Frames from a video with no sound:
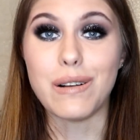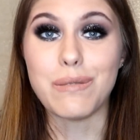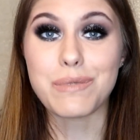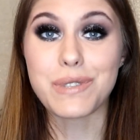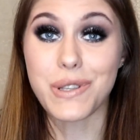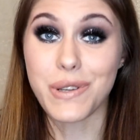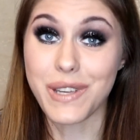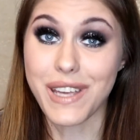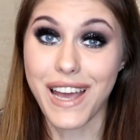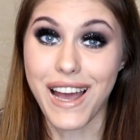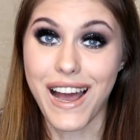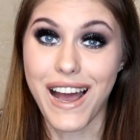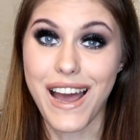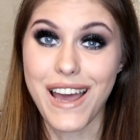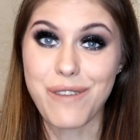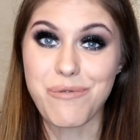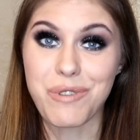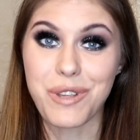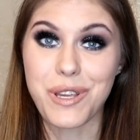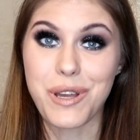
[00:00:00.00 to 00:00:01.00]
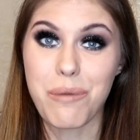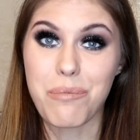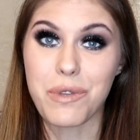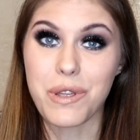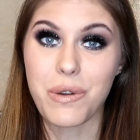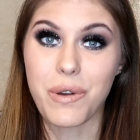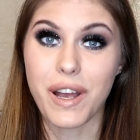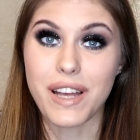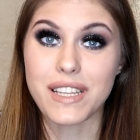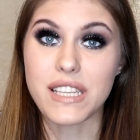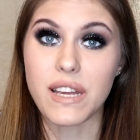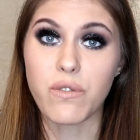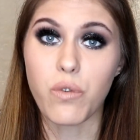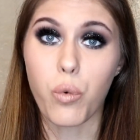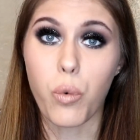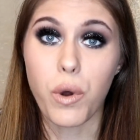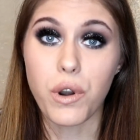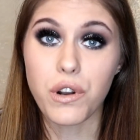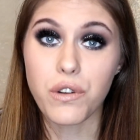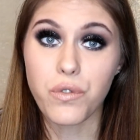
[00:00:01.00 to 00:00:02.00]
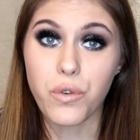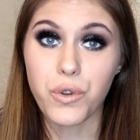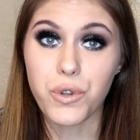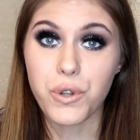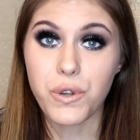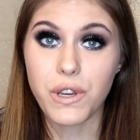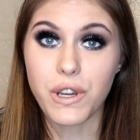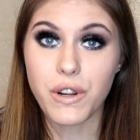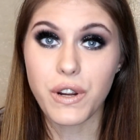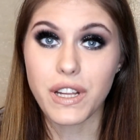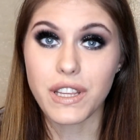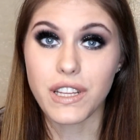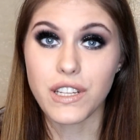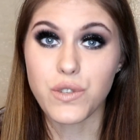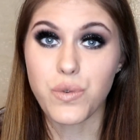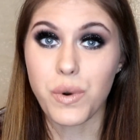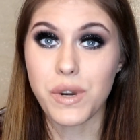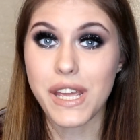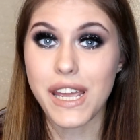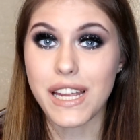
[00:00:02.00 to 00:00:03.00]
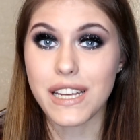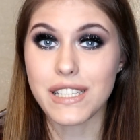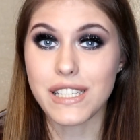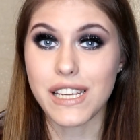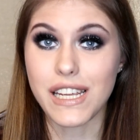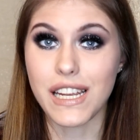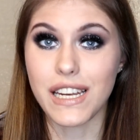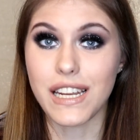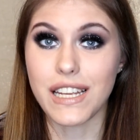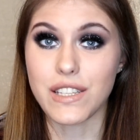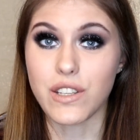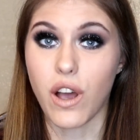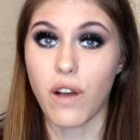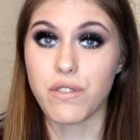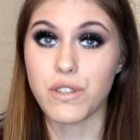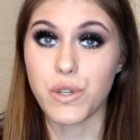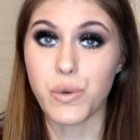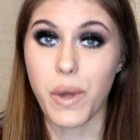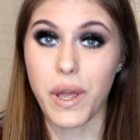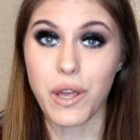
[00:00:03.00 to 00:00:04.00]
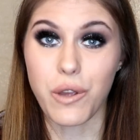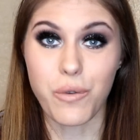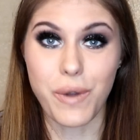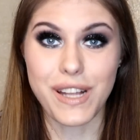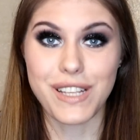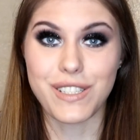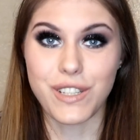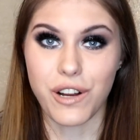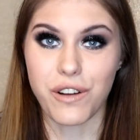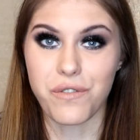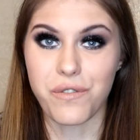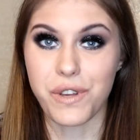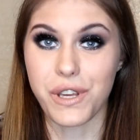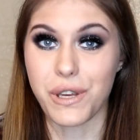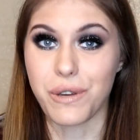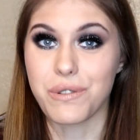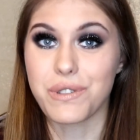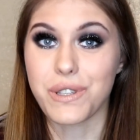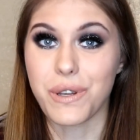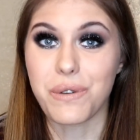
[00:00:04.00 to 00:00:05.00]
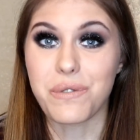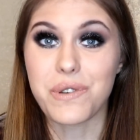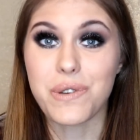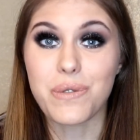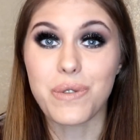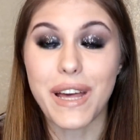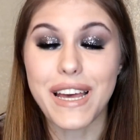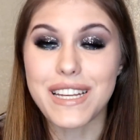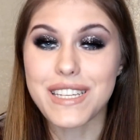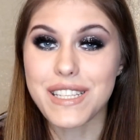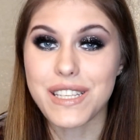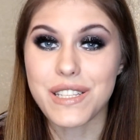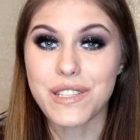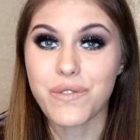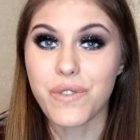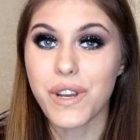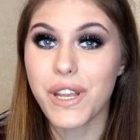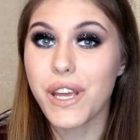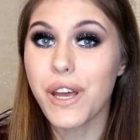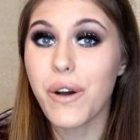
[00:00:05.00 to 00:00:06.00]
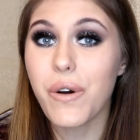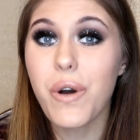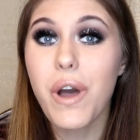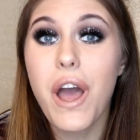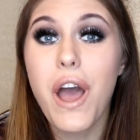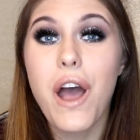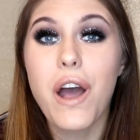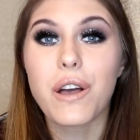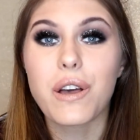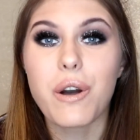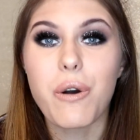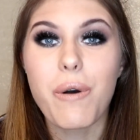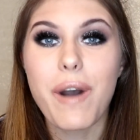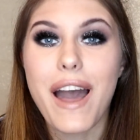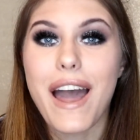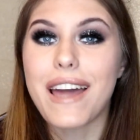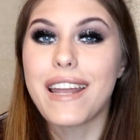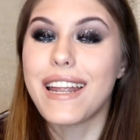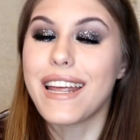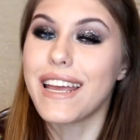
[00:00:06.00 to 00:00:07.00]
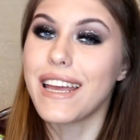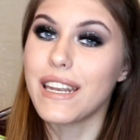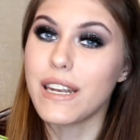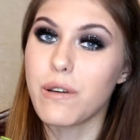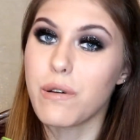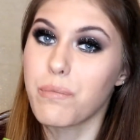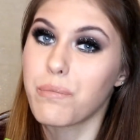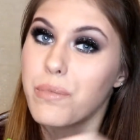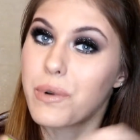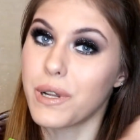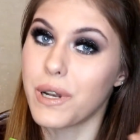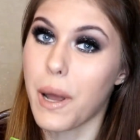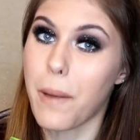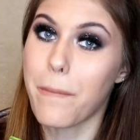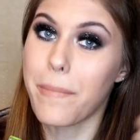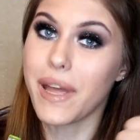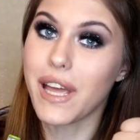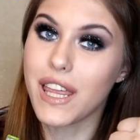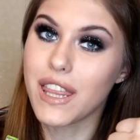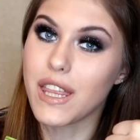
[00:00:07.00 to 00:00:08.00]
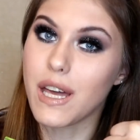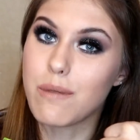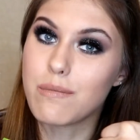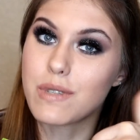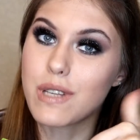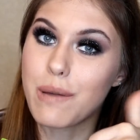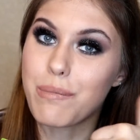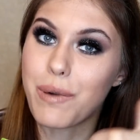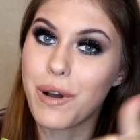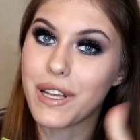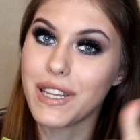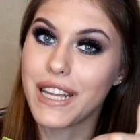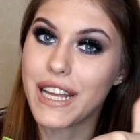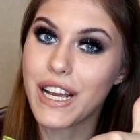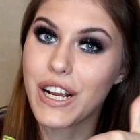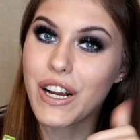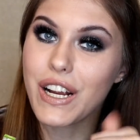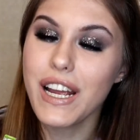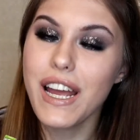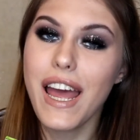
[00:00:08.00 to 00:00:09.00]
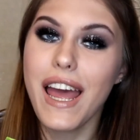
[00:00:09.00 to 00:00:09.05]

So yeah, I really hope that you guys have a wonderful new year and that 2018 is off to a great start for you. So if you liked this video, go ahead and put a big thumbs up on there